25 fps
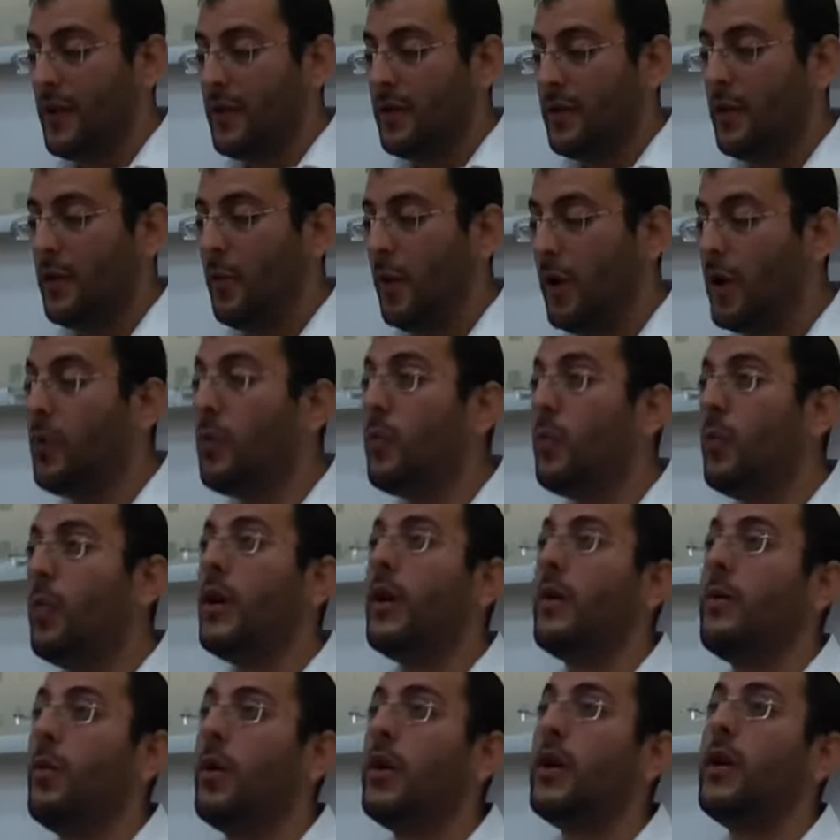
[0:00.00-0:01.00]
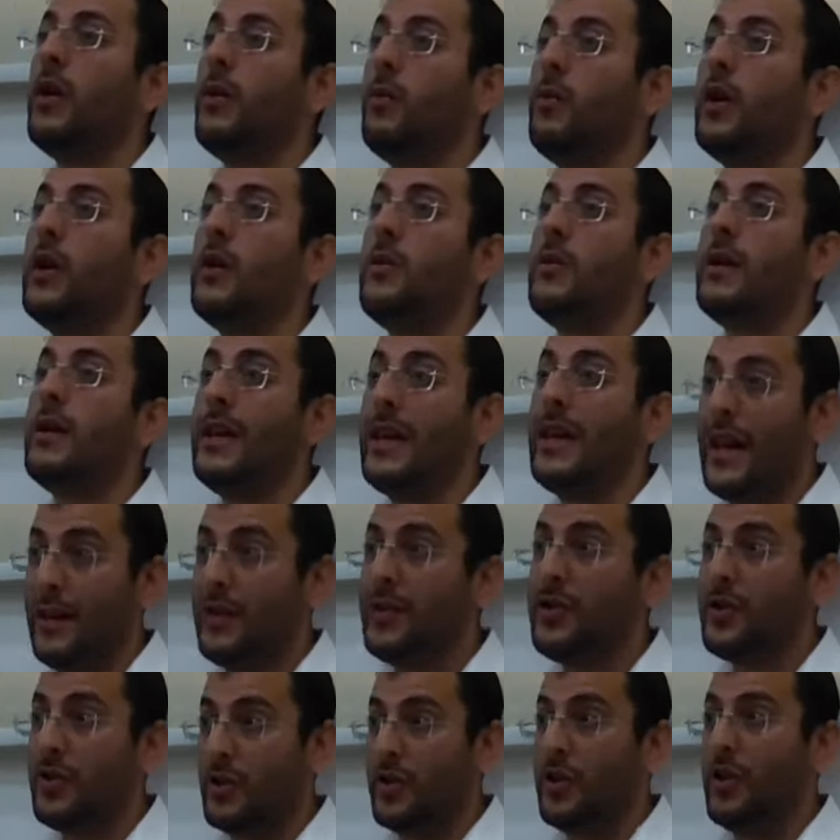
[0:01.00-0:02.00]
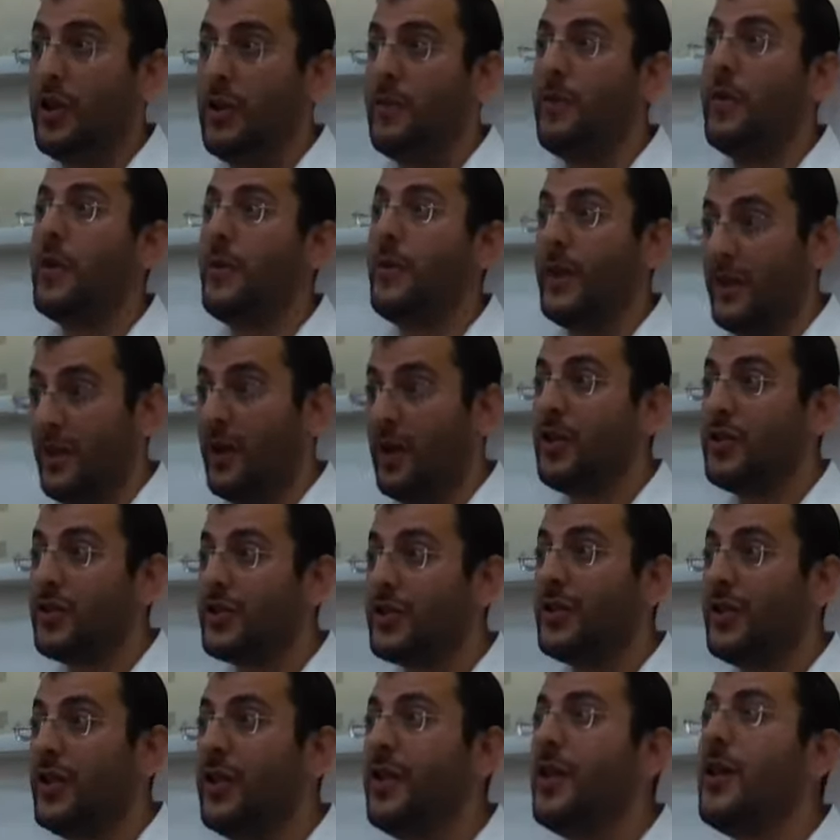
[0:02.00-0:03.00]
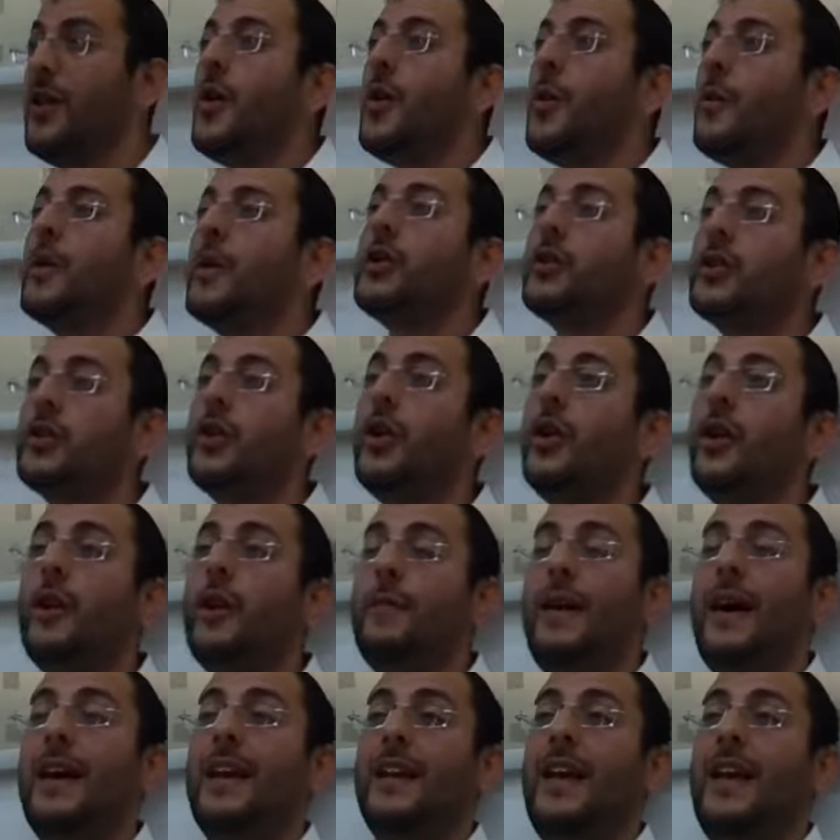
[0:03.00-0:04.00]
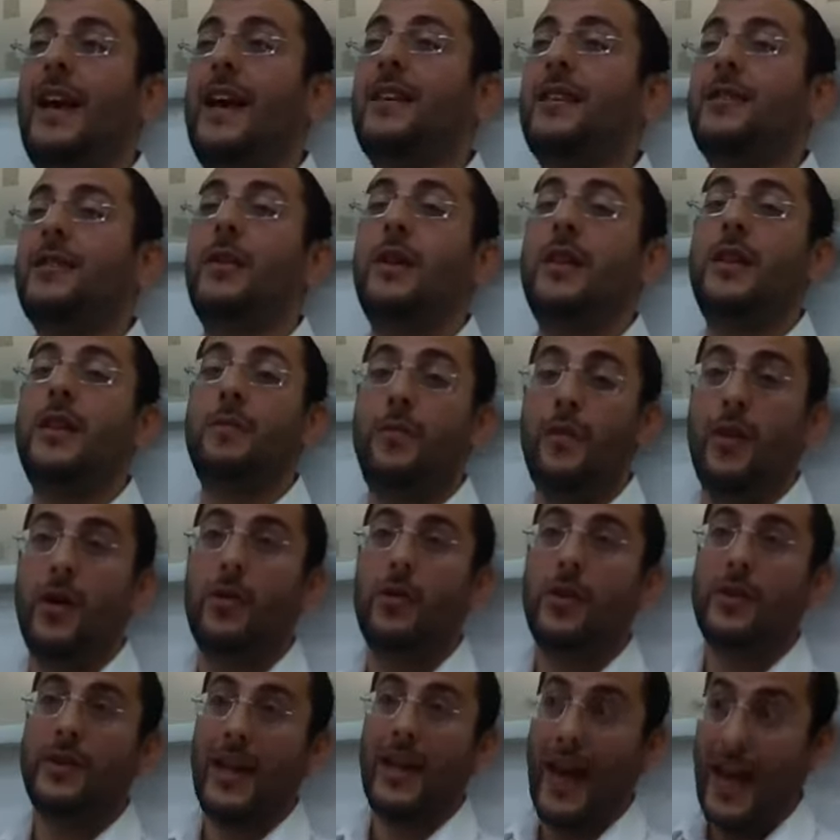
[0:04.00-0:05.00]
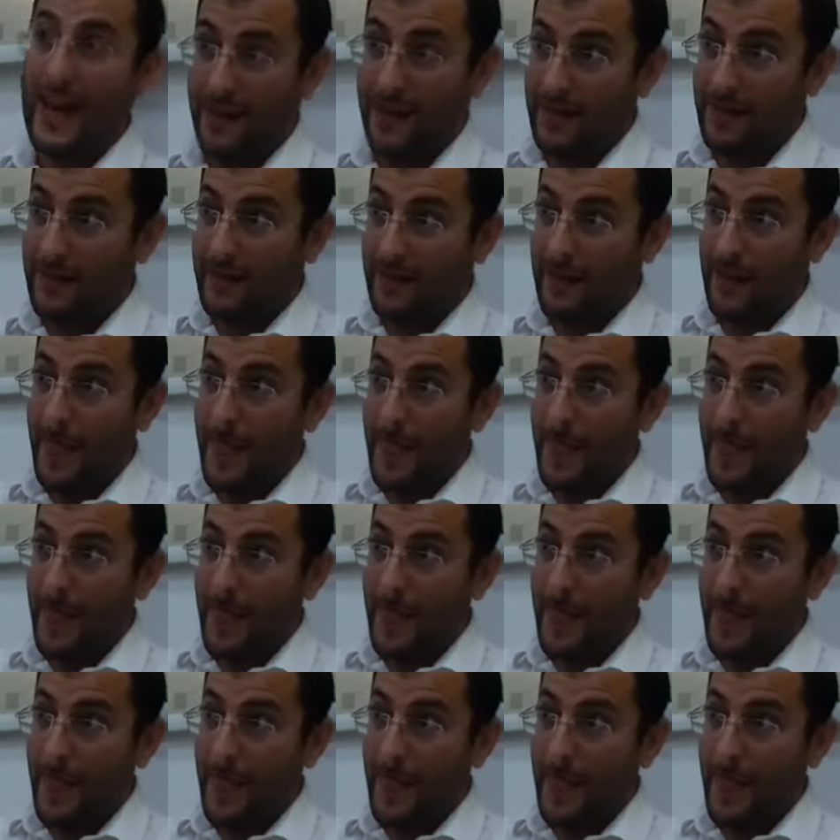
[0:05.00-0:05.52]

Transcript: So what are, what, what, what are we yes sure and what are we not sure? We're sure about a case where the bor was eight